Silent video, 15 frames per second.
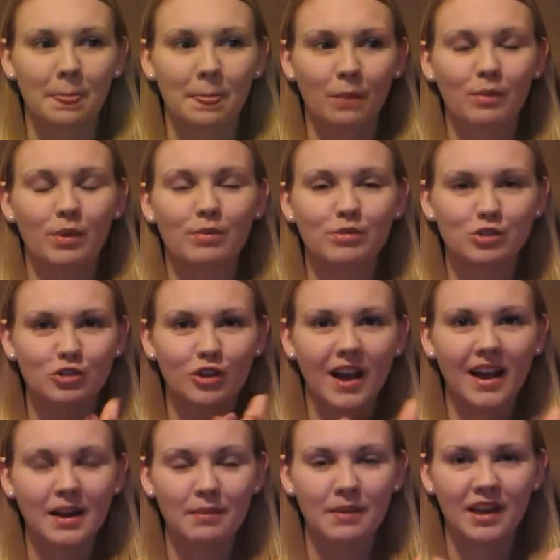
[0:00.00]
we were
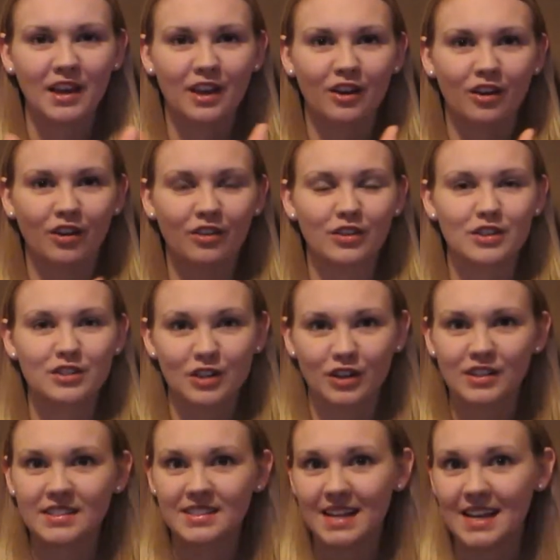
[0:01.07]
trying to make it on the
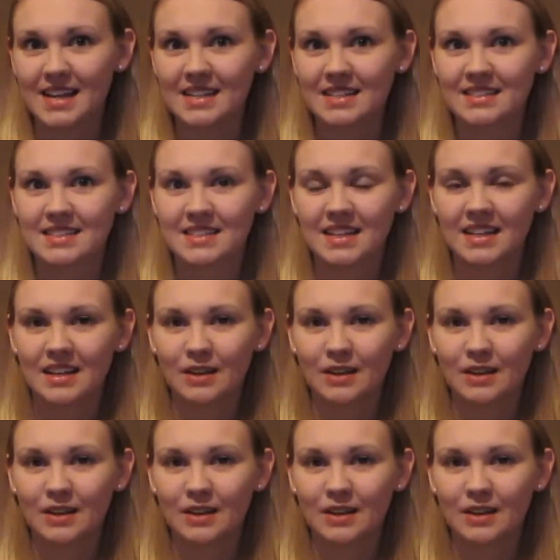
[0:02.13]
certain days.